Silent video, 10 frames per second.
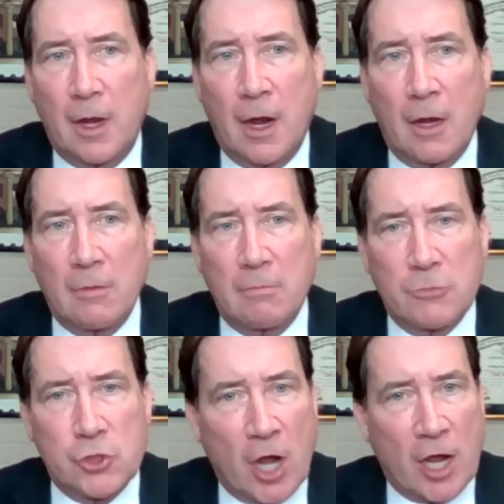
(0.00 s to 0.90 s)
And
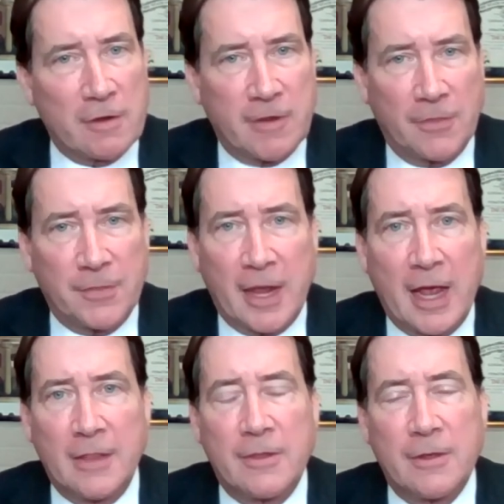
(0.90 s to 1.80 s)
China felt they
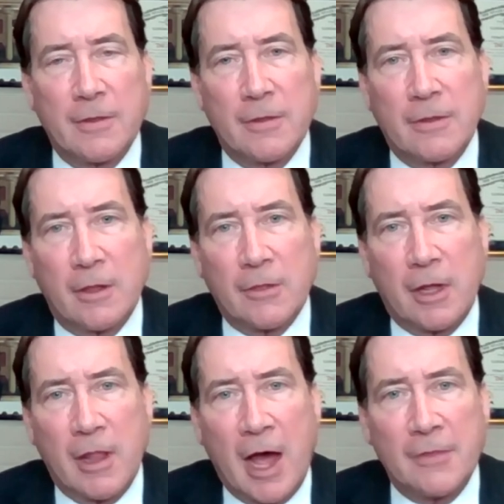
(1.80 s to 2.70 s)
had the
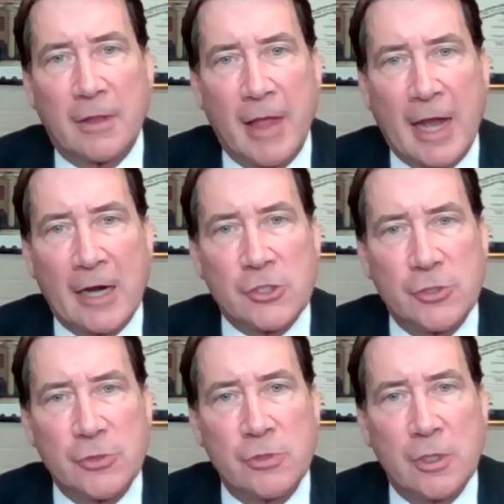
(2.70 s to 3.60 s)
clout and the
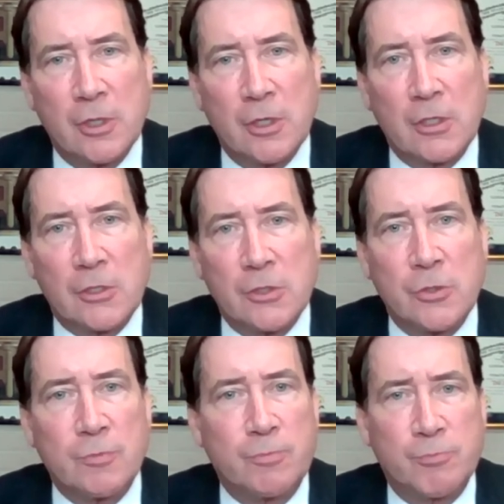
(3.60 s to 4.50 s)
latitude
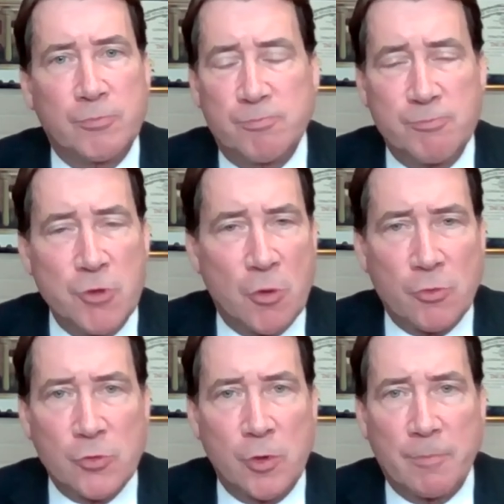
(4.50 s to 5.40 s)
to, you know,
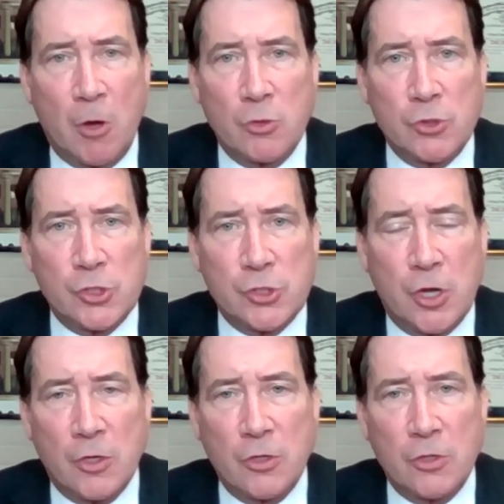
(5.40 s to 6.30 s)
to impose
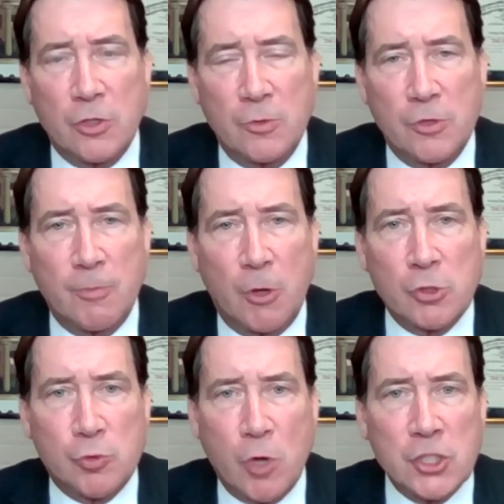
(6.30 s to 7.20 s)
to
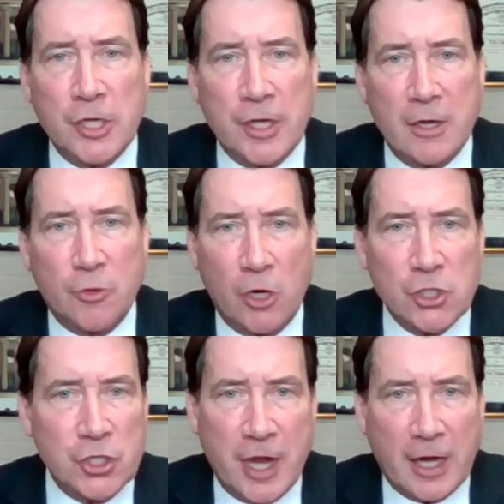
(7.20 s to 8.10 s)
impose
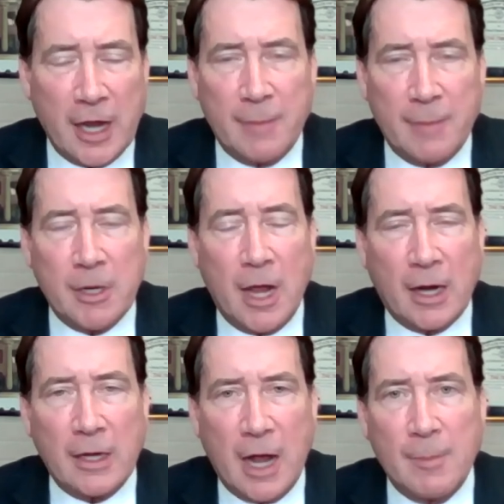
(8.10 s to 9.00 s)
crushing economic
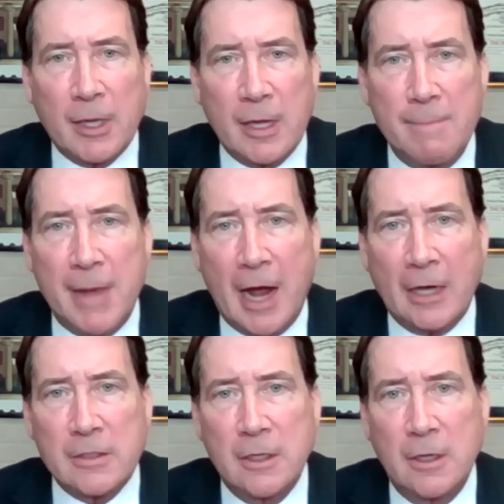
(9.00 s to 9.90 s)
impact